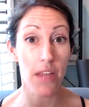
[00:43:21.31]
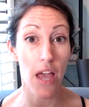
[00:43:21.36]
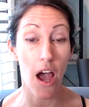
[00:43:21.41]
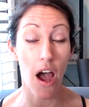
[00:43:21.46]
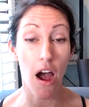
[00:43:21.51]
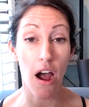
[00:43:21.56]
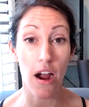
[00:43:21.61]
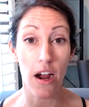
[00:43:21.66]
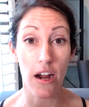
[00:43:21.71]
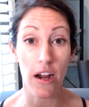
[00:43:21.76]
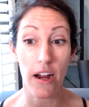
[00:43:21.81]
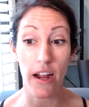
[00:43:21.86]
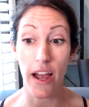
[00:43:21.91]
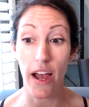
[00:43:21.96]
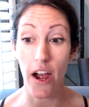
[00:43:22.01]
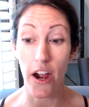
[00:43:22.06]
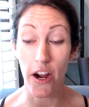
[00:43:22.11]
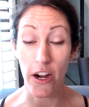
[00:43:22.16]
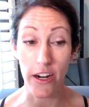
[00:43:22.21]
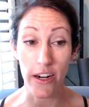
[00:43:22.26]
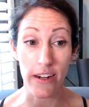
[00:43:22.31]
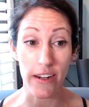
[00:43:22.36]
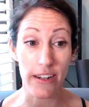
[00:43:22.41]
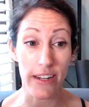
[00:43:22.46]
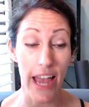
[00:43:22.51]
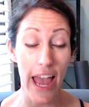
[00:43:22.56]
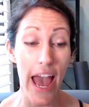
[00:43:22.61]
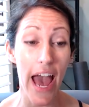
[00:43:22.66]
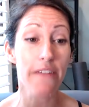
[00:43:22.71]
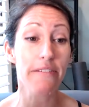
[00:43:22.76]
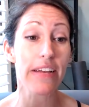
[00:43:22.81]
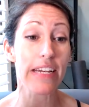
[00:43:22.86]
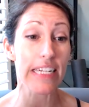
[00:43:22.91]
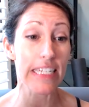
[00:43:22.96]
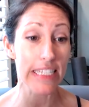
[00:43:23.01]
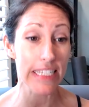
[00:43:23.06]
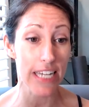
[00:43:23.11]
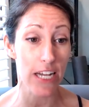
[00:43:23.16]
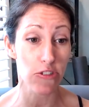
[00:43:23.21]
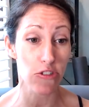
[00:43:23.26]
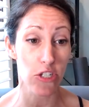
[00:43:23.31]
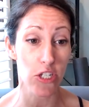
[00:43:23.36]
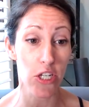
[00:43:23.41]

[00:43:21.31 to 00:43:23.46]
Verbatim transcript: are are having such a